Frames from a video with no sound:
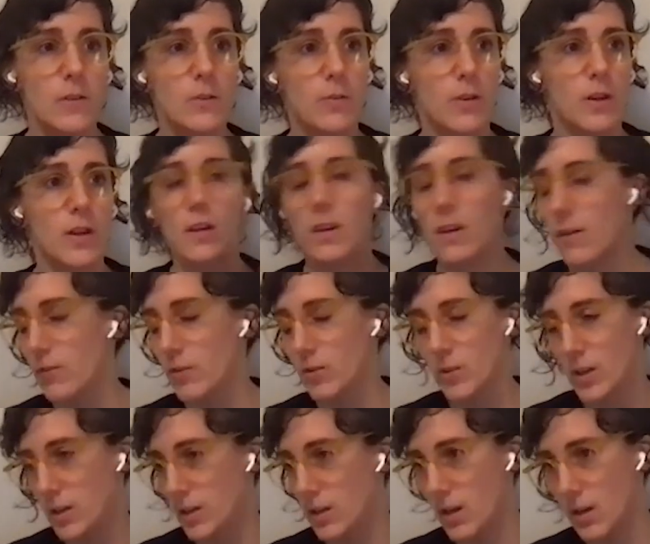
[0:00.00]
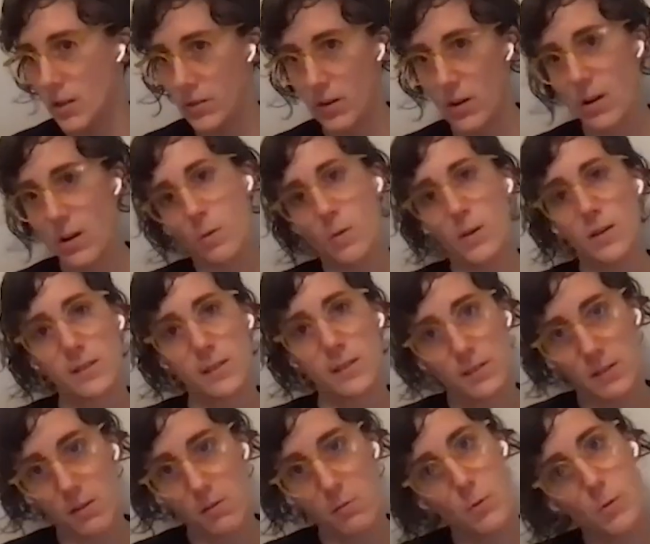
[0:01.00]
if I'd never done another ayahuasca
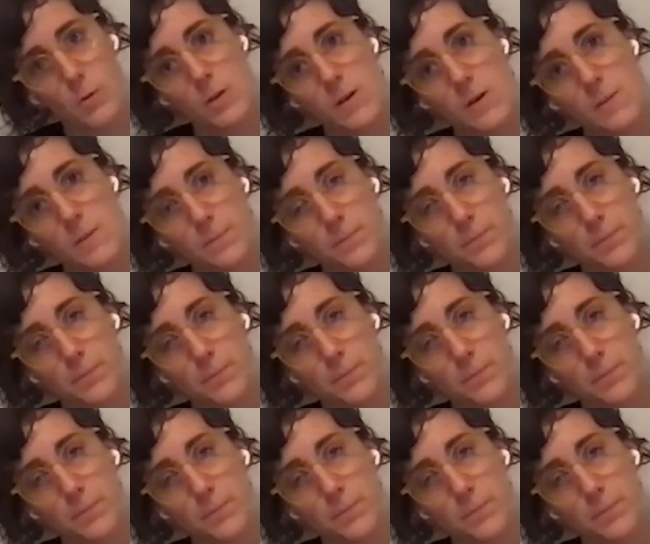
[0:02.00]
ceremony,